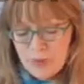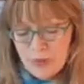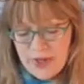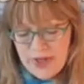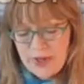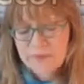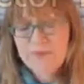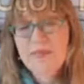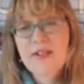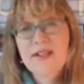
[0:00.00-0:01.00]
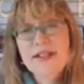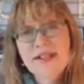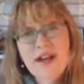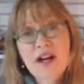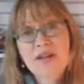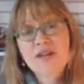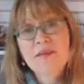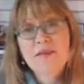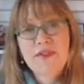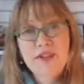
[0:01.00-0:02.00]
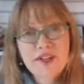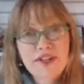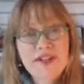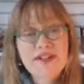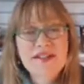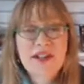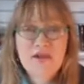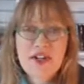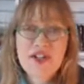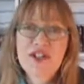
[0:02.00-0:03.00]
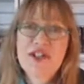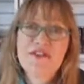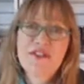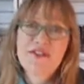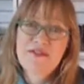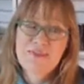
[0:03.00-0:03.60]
Well, this concept of etheric acceleration can be,